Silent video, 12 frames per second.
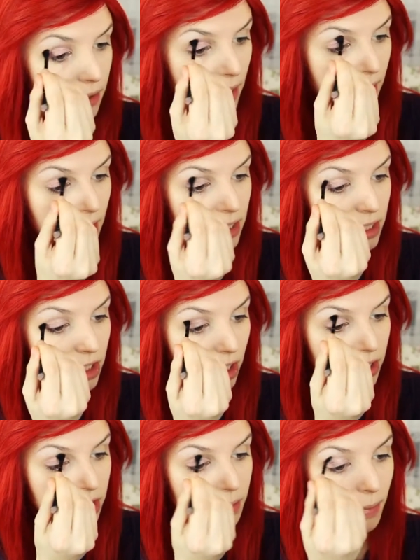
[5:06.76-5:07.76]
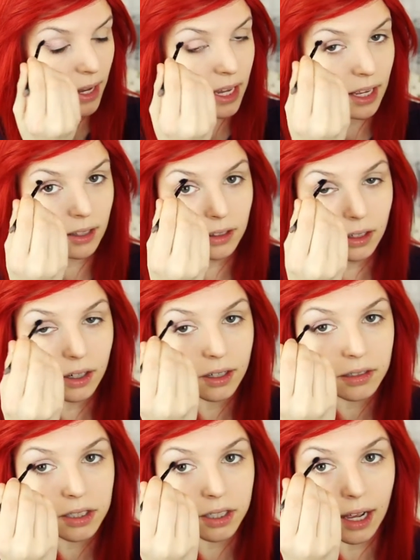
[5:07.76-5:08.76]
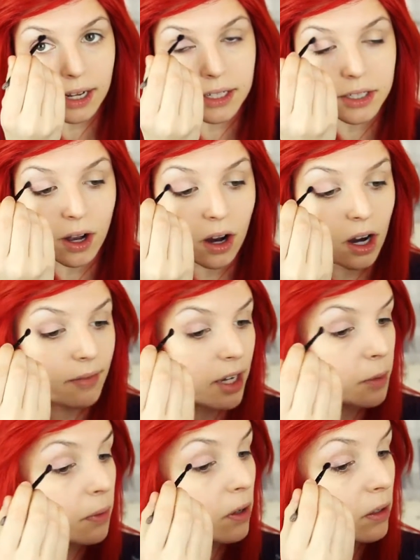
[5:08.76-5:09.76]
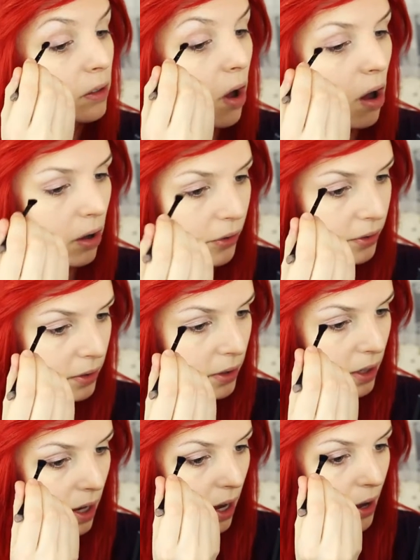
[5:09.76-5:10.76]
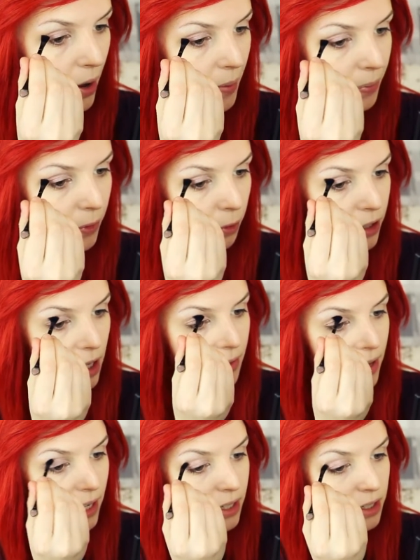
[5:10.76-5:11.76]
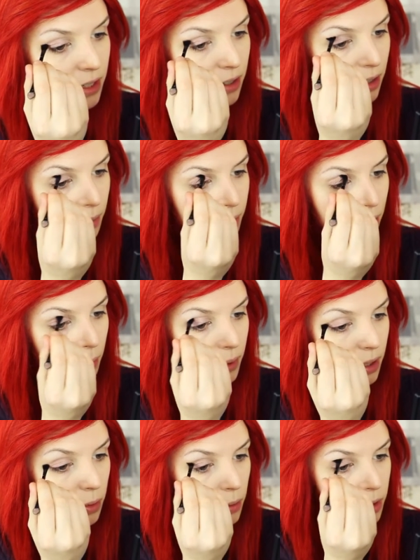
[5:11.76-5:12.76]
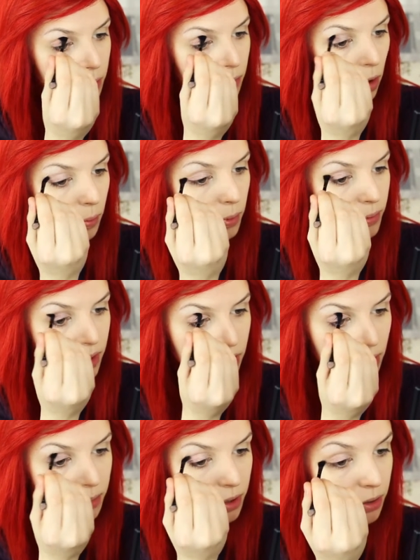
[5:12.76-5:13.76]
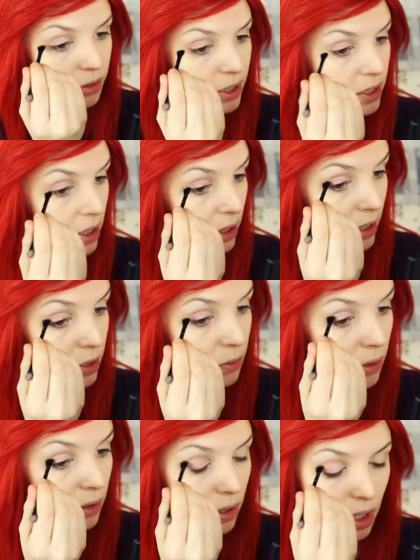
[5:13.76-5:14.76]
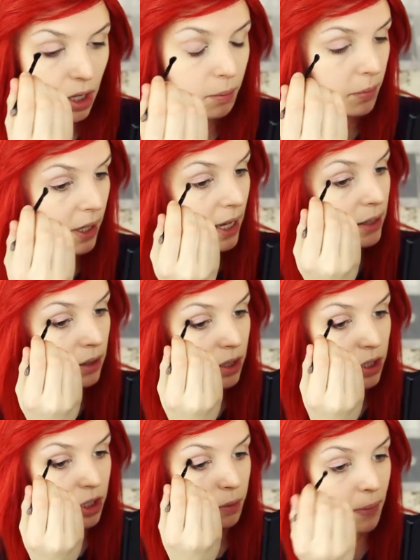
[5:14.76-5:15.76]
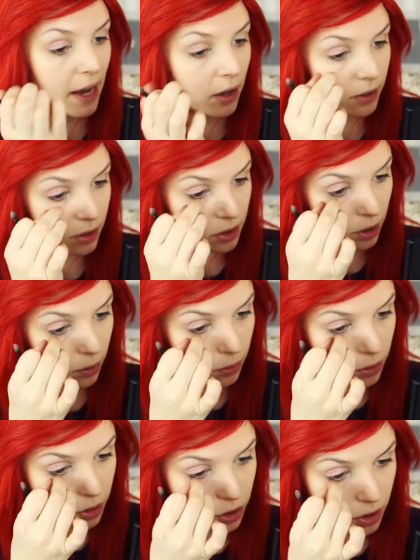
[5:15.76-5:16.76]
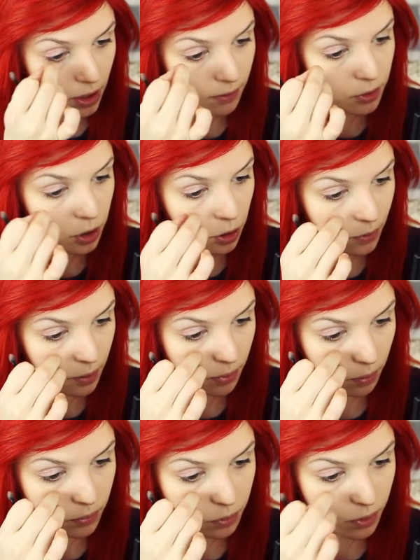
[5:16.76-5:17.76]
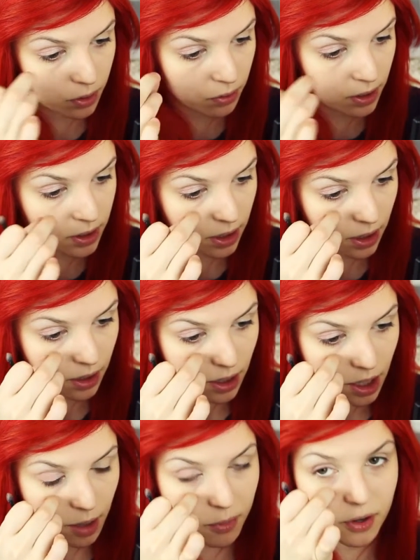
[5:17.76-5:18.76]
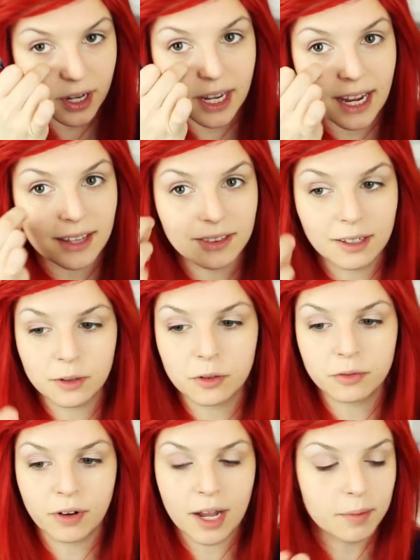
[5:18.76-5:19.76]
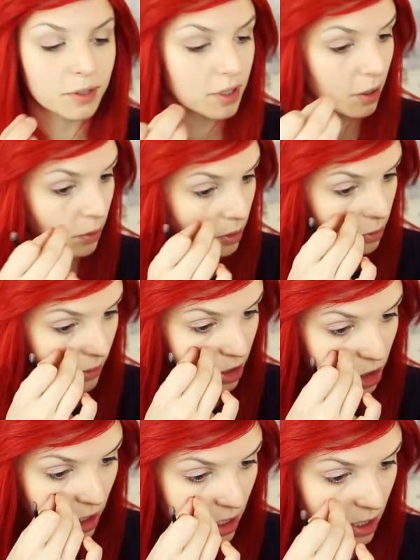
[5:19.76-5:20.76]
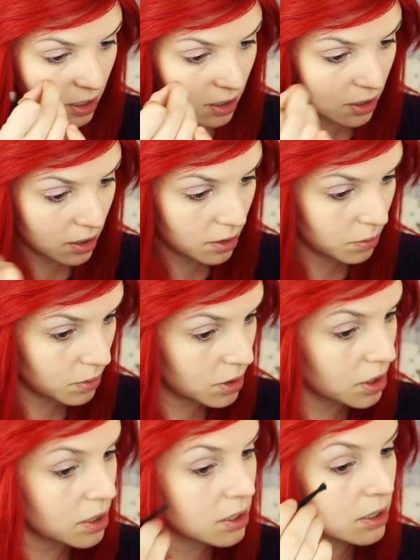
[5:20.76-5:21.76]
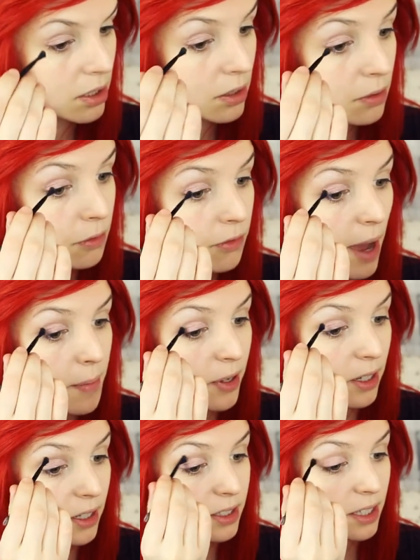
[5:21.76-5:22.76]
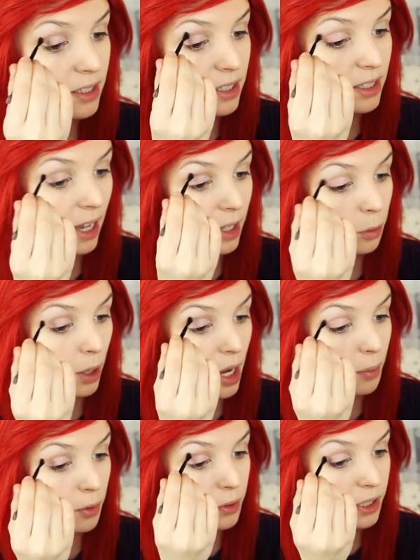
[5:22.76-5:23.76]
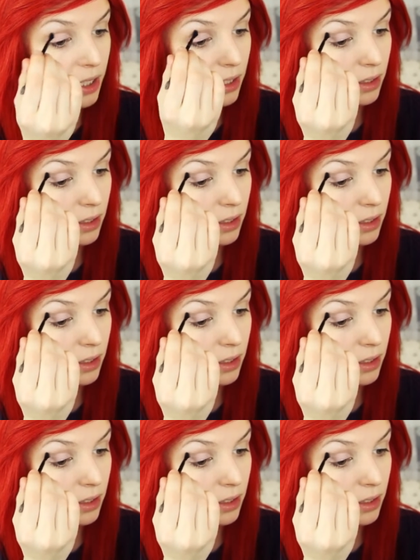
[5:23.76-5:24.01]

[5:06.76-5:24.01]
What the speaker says: Thing is, just to make it look slightly darker, I've had to put a lot on. Which I think is gonna probably cause some problems in terms of creasing later on. But again, this is just powder, so you shouldn't have too many problems with creasing. I'm already getting the little fibres go onto my cheek, which is fabulous. That's exactly why I bought it.